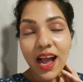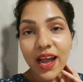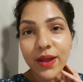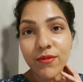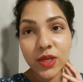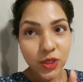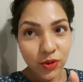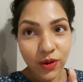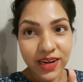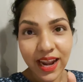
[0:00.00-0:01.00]
I wish
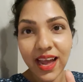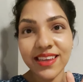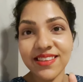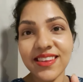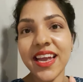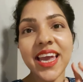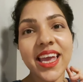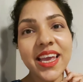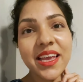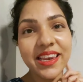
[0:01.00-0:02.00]
you a nice
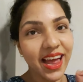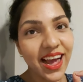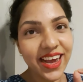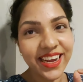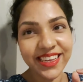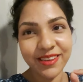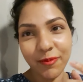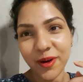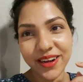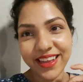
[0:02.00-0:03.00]
day, night,
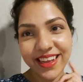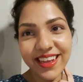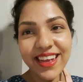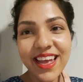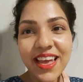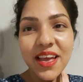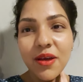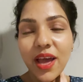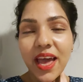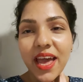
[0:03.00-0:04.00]
morning,
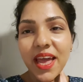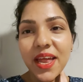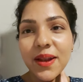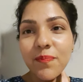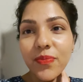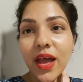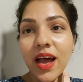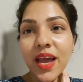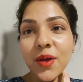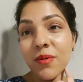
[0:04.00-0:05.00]
and
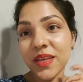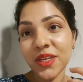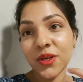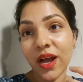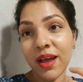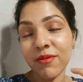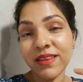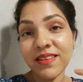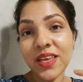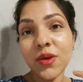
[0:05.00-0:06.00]
I hope that I will
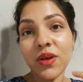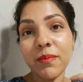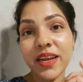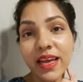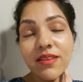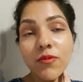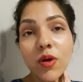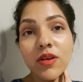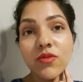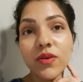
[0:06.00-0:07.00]
see you in my next
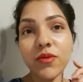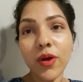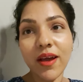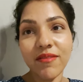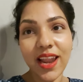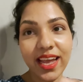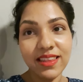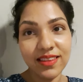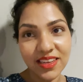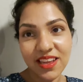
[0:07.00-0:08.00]
vlog. So if you have
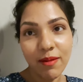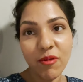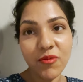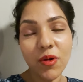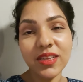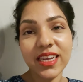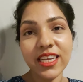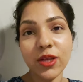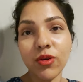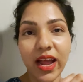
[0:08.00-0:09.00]
liked such type of
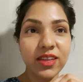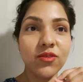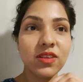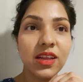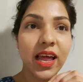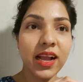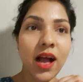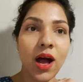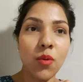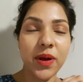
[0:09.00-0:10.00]
content, you like to see like
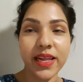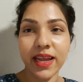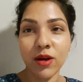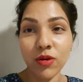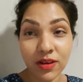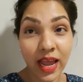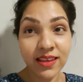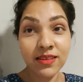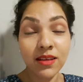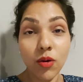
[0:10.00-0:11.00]
how my day look
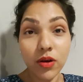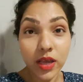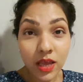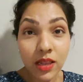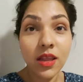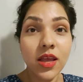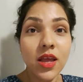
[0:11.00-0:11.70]
like in